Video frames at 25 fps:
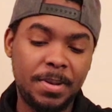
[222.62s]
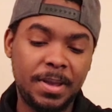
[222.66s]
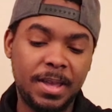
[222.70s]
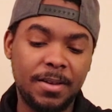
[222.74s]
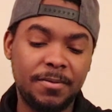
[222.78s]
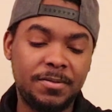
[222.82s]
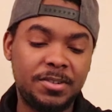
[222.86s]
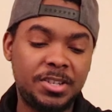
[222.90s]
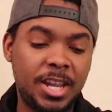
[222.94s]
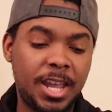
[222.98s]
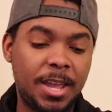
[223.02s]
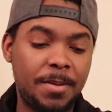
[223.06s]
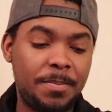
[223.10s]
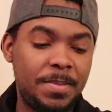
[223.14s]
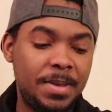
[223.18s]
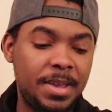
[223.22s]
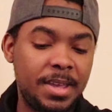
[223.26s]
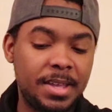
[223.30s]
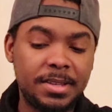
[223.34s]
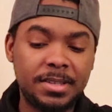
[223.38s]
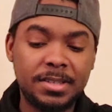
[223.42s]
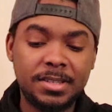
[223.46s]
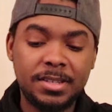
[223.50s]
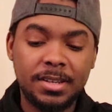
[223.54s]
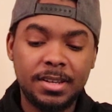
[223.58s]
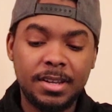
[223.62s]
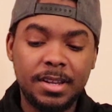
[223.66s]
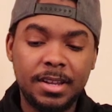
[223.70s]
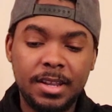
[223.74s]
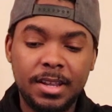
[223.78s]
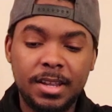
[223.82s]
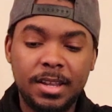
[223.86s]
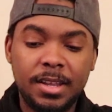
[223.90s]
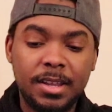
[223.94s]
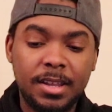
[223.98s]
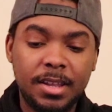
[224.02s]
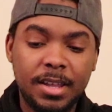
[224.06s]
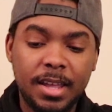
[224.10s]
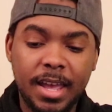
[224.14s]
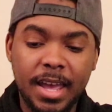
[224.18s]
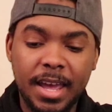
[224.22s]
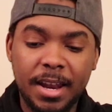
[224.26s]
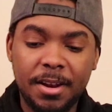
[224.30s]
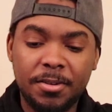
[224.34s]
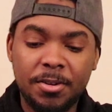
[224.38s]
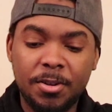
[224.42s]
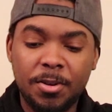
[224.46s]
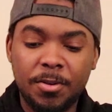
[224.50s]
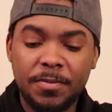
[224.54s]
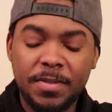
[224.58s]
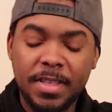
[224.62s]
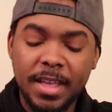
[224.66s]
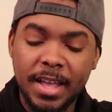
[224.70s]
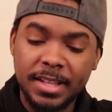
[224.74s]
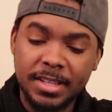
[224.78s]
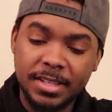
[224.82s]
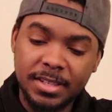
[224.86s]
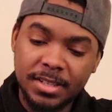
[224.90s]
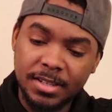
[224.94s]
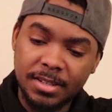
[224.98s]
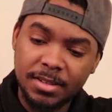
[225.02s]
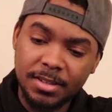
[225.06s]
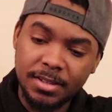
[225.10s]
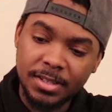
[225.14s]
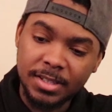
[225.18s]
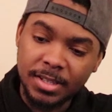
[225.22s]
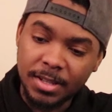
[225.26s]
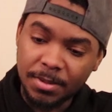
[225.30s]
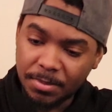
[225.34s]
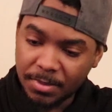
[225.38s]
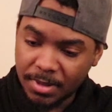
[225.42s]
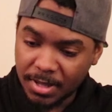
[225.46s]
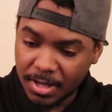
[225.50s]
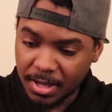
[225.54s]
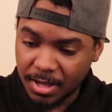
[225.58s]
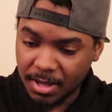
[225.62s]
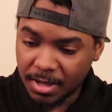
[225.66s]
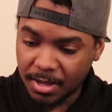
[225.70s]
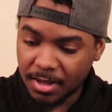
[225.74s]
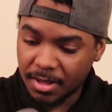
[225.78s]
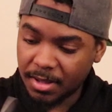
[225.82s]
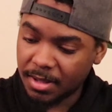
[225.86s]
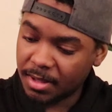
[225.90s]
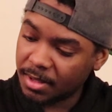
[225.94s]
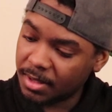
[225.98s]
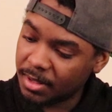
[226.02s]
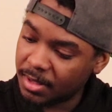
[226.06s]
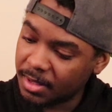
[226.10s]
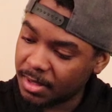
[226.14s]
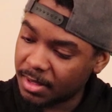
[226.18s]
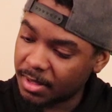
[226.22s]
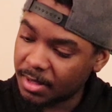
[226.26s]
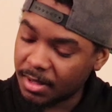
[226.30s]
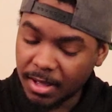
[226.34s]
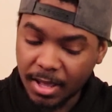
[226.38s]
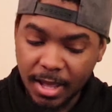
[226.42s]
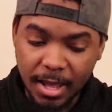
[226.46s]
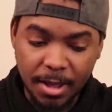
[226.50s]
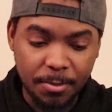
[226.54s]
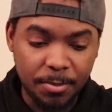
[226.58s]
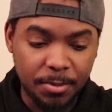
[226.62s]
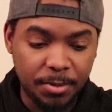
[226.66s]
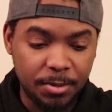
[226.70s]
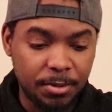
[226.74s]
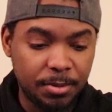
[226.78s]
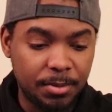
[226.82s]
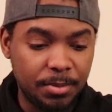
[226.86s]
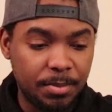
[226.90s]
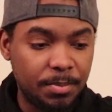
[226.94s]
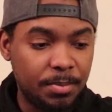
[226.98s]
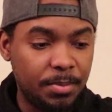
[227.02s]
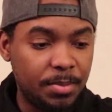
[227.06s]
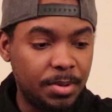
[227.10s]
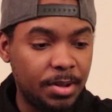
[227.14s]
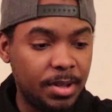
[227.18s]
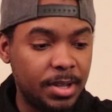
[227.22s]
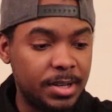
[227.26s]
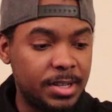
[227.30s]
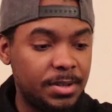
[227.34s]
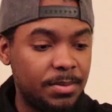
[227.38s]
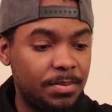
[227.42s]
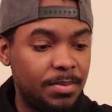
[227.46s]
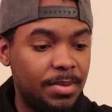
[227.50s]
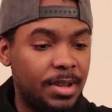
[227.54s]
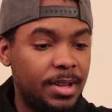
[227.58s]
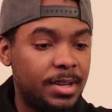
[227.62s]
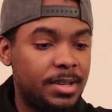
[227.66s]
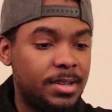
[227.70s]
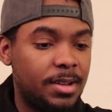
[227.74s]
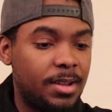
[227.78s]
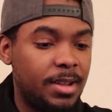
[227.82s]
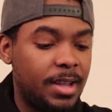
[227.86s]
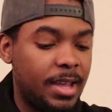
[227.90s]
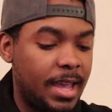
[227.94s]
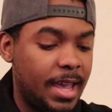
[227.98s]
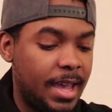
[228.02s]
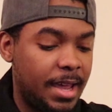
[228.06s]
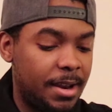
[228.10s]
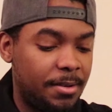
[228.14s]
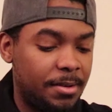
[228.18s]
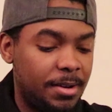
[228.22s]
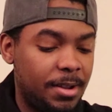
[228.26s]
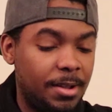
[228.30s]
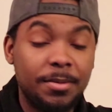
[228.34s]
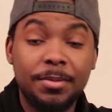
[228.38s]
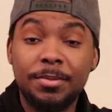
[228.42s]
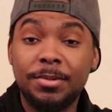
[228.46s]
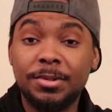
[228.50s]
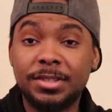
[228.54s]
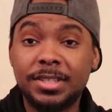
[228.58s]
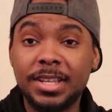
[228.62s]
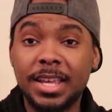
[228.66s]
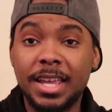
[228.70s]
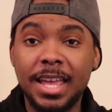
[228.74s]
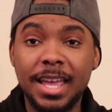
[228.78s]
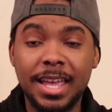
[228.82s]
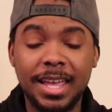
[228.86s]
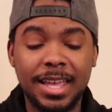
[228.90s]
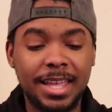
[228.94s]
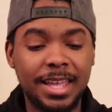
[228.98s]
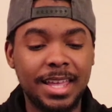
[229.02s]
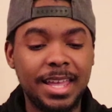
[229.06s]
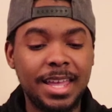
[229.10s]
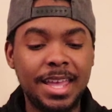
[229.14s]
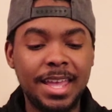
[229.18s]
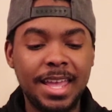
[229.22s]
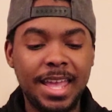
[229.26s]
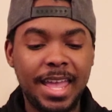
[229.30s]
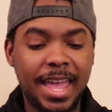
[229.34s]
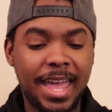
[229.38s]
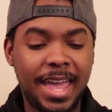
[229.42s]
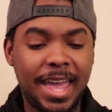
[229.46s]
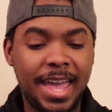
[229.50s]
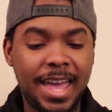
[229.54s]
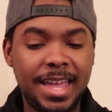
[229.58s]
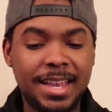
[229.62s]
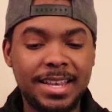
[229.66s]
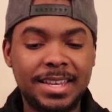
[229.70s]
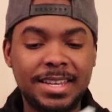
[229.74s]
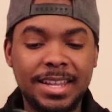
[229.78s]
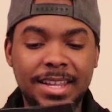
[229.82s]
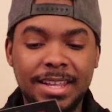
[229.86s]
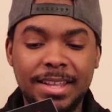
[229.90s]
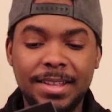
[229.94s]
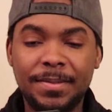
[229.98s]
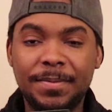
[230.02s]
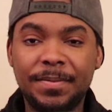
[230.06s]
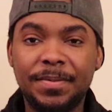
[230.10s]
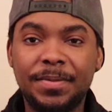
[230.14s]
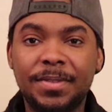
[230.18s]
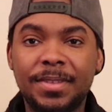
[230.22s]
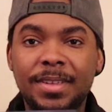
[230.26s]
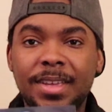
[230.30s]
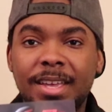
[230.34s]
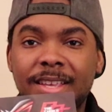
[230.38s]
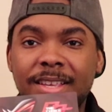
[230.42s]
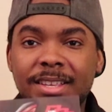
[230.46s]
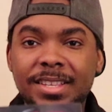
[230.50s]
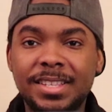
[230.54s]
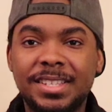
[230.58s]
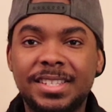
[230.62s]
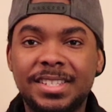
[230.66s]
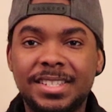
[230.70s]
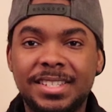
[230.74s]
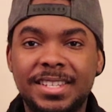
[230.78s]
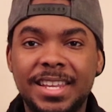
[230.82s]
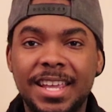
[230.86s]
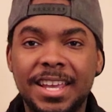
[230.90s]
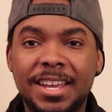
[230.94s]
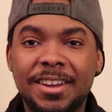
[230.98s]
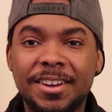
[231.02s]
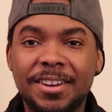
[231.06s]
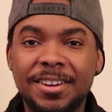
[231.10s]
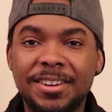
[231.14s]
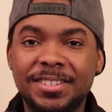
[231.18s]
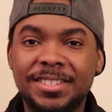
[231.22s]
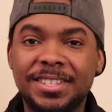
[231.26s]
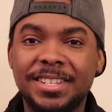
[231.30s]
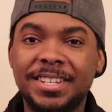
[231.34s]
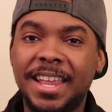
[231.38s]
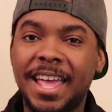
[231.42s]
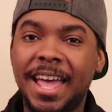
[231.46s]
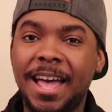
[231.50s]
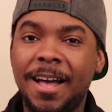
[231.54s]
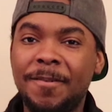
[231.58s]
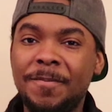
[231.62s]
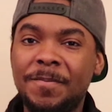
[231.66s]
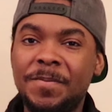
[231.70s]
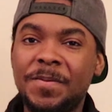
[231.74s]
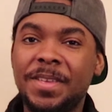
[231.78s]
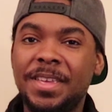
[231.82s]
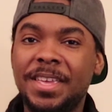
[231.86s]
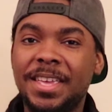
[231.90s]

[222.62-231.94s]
of Champions. I don't know if that's something I will put, but I don't know. We'll see. And stickers. Now,